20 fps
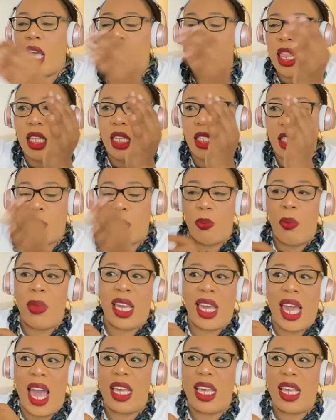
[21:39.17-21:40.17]
and the
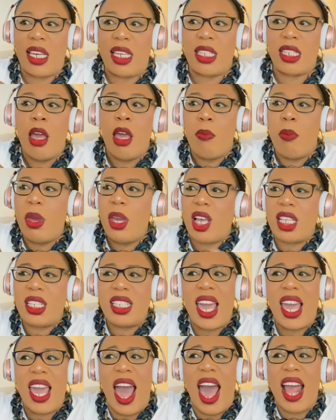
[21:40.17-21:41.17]
mechanics, because
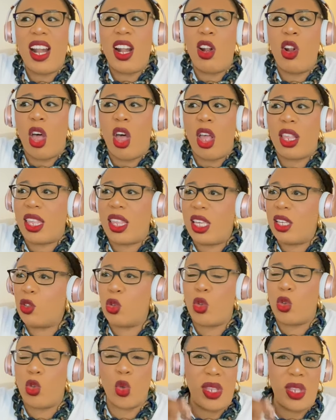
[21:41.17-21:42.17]
they had nothing
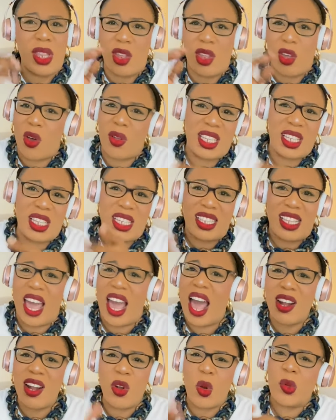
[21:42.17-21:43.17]
to do with all this. They
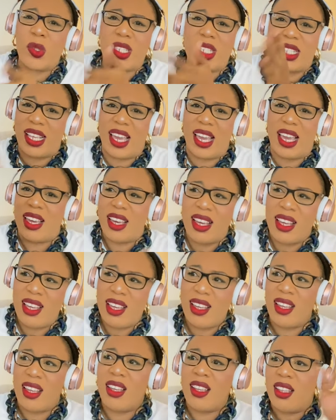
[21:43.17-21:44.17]
had no say.
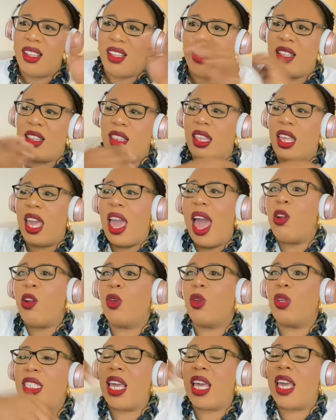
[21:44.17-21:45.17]
They had
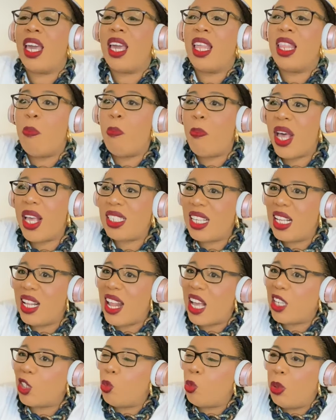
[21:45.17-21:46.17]
no say. The person
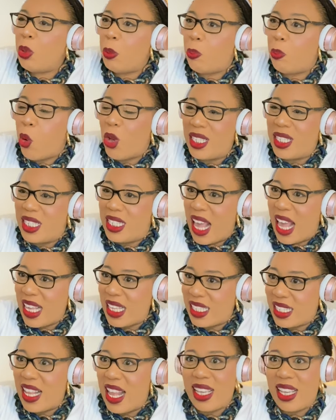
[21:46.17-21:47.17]
that should be
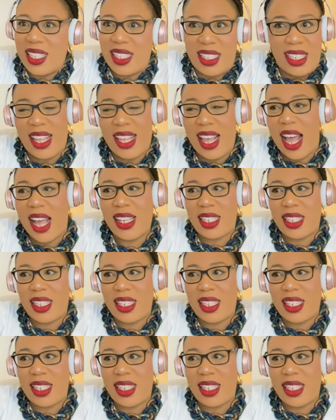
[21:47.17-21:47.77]
possessed next is that